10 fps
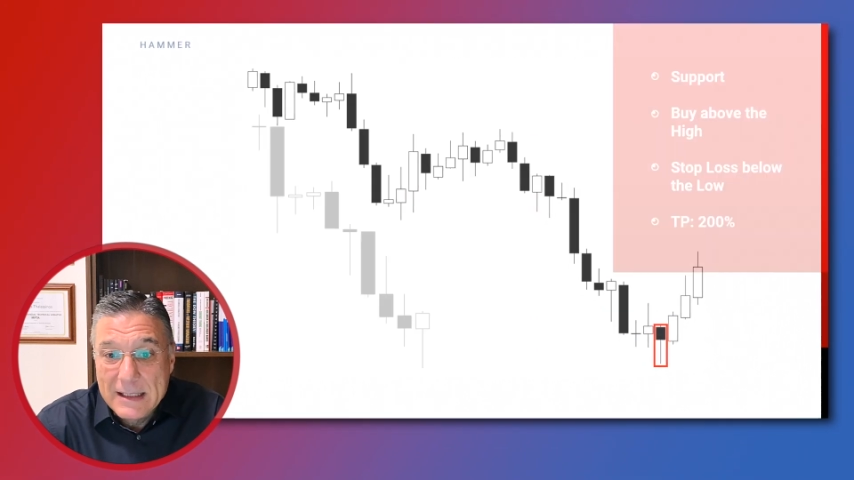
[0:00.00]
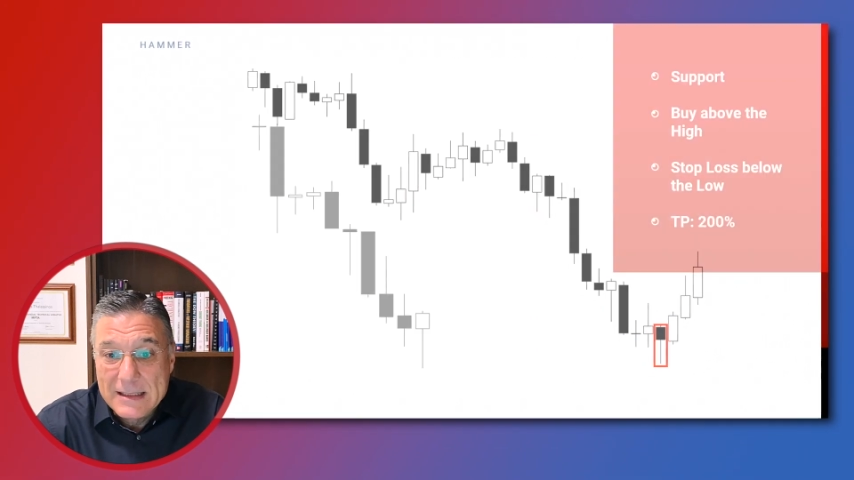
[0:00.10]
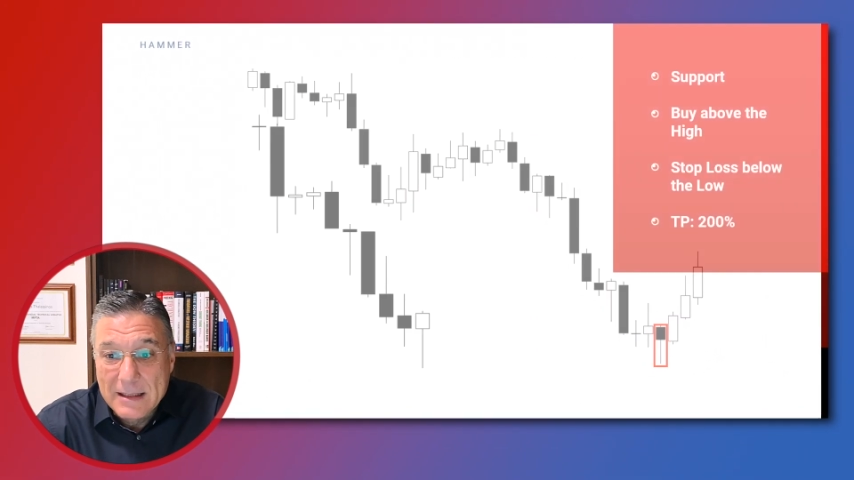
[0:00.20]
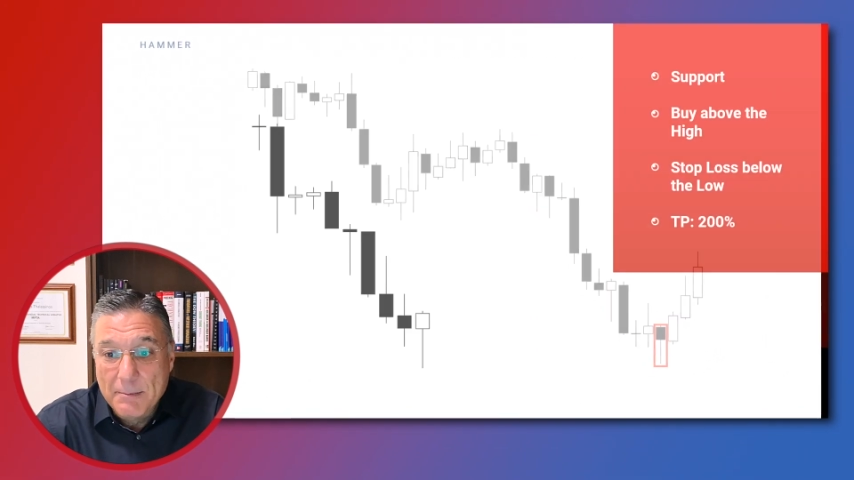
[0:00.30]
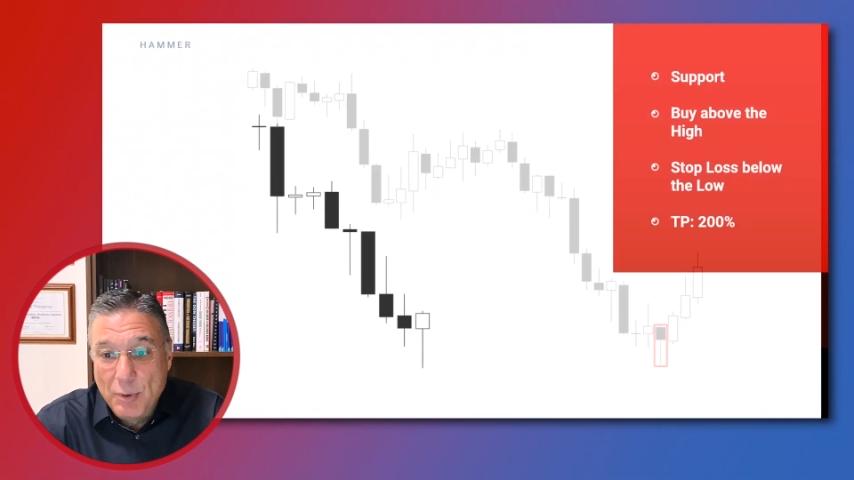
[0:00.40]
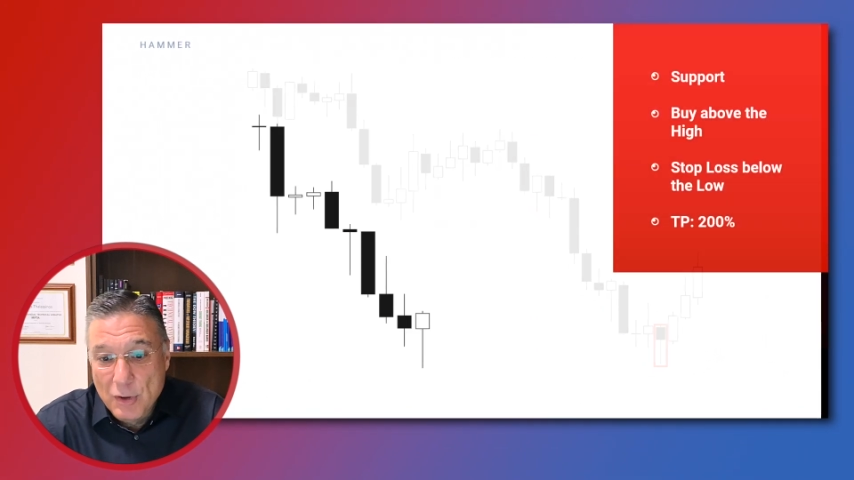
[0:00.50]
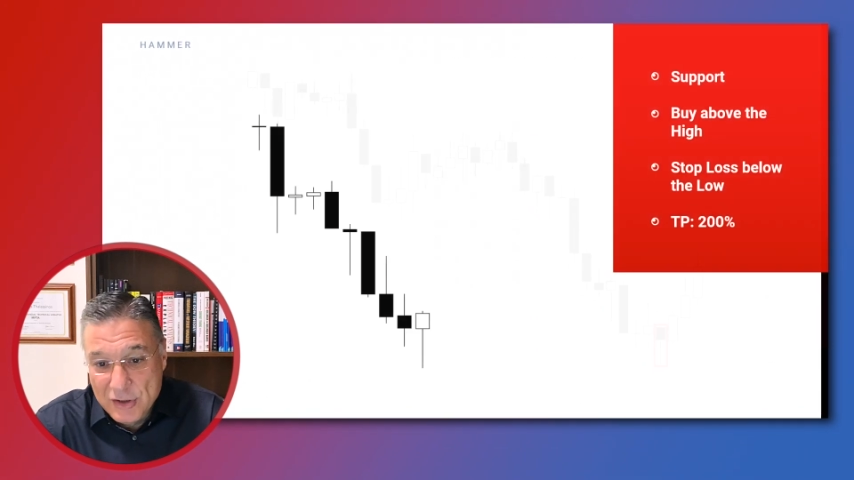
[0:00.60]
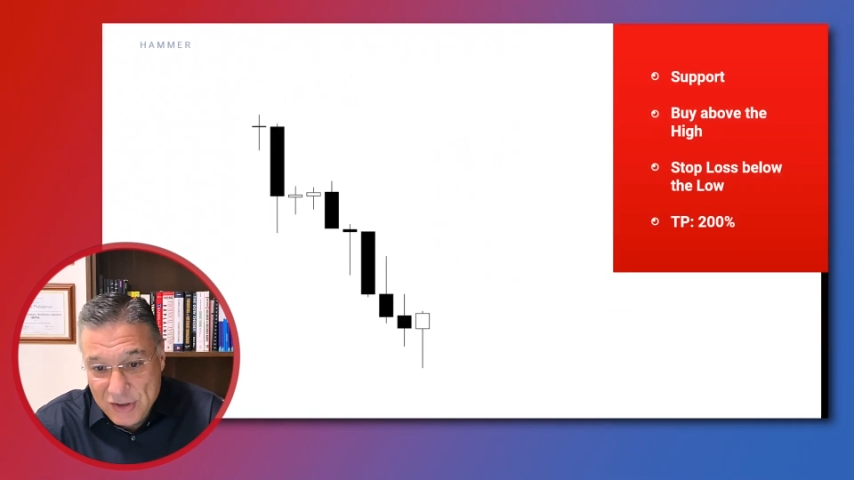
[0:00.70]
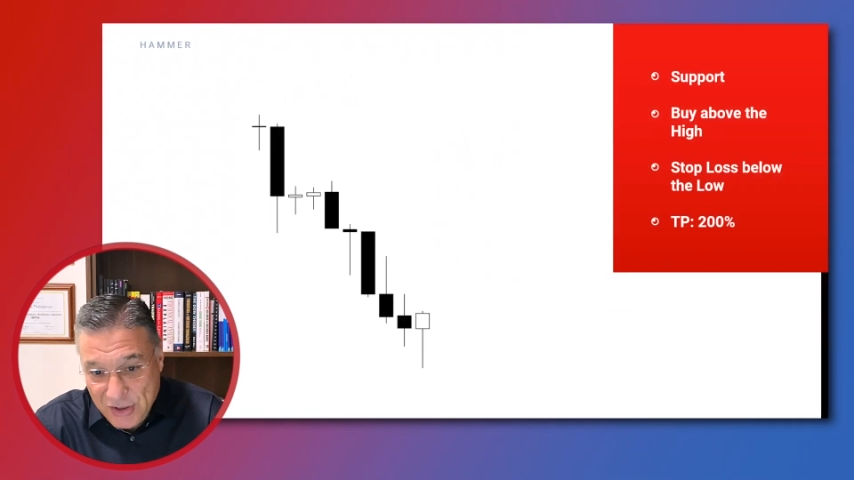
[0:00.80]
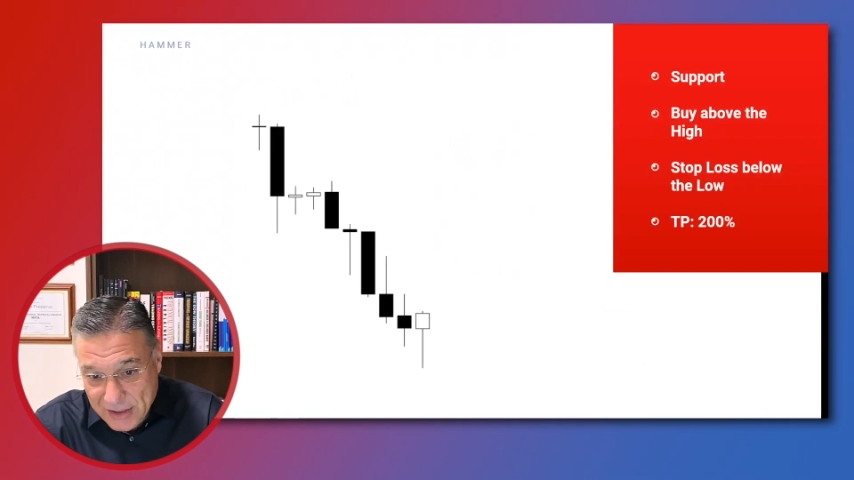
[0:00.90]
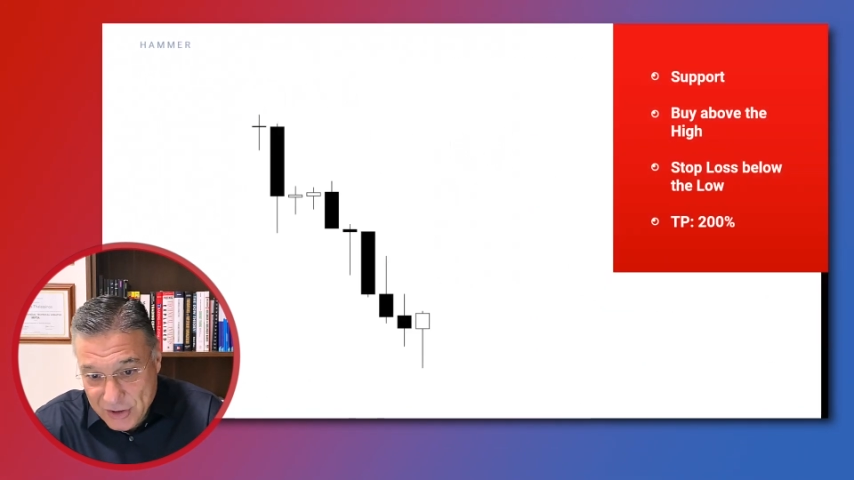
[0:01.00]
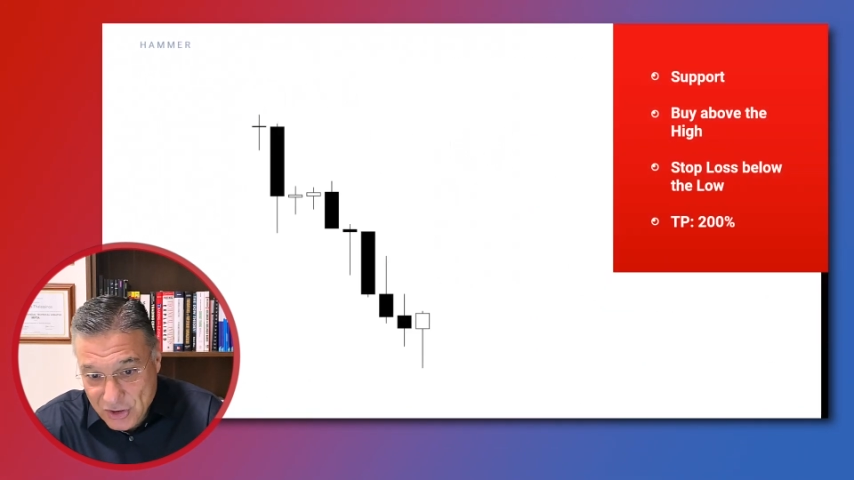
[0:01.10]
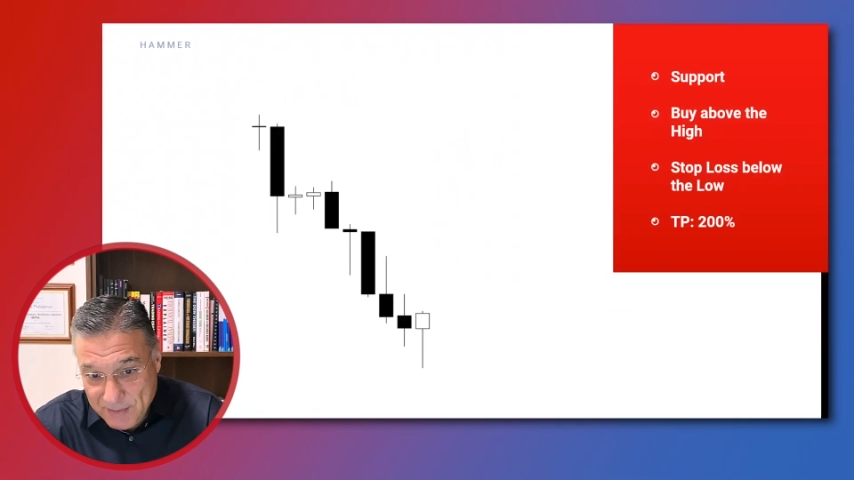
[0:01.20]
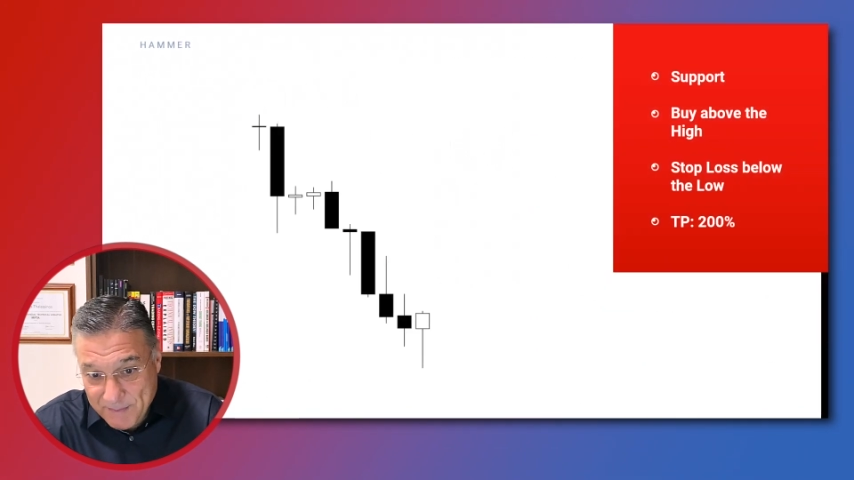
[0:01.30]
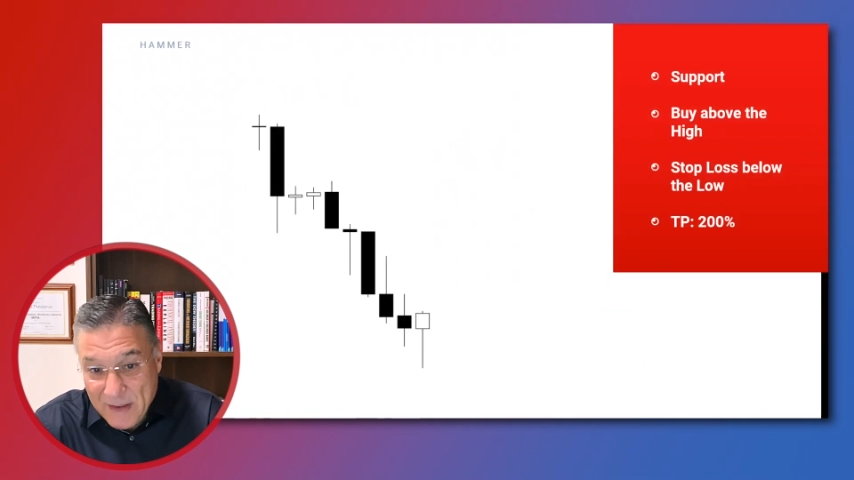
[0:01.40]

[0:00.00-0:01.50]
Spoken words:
simple strategy.